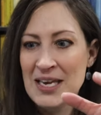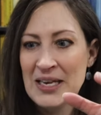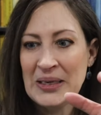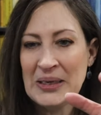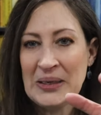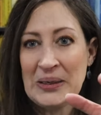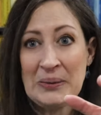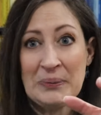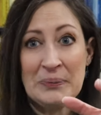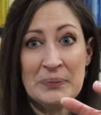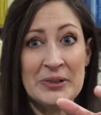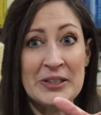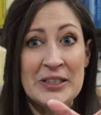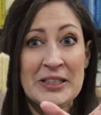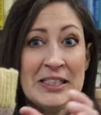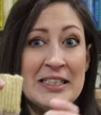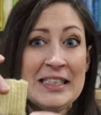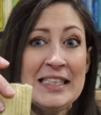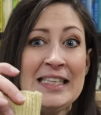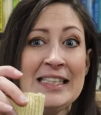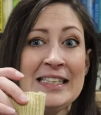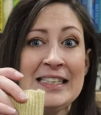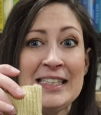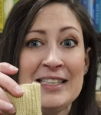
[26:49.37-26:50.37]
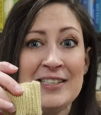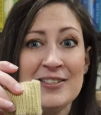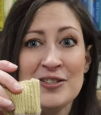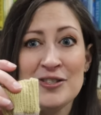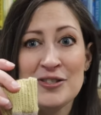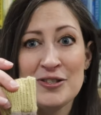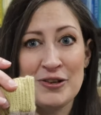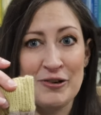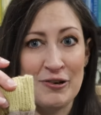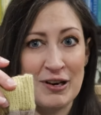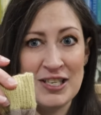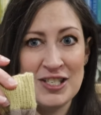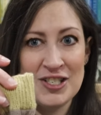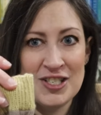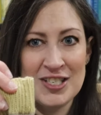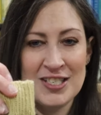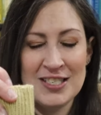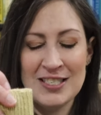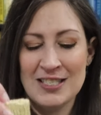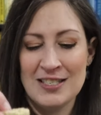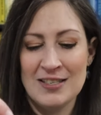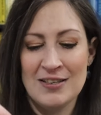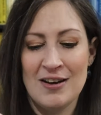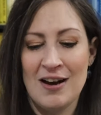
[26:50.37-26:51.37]
completely
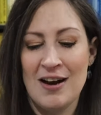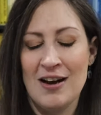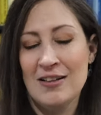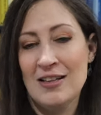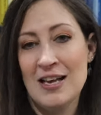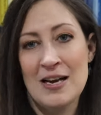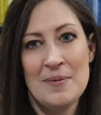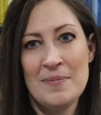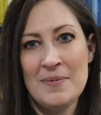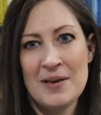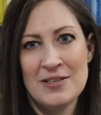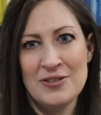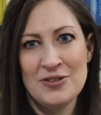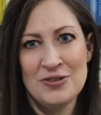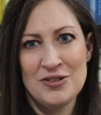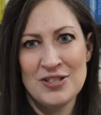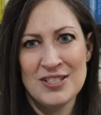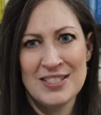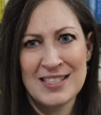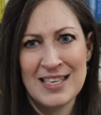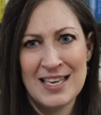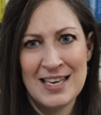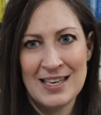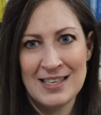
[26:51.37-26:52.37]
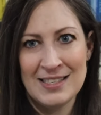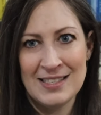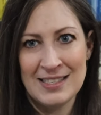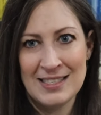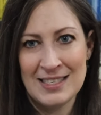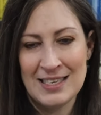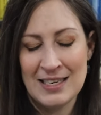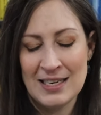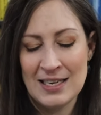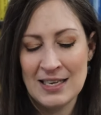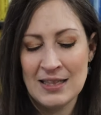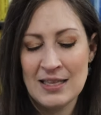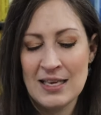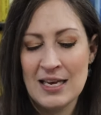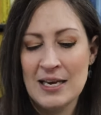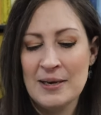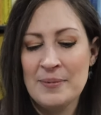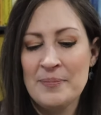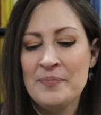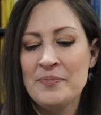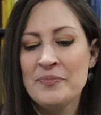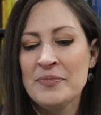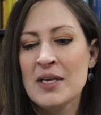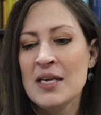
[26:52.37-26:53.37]
scrunches it all up and you just can't see
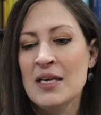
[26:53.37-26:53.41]
anything.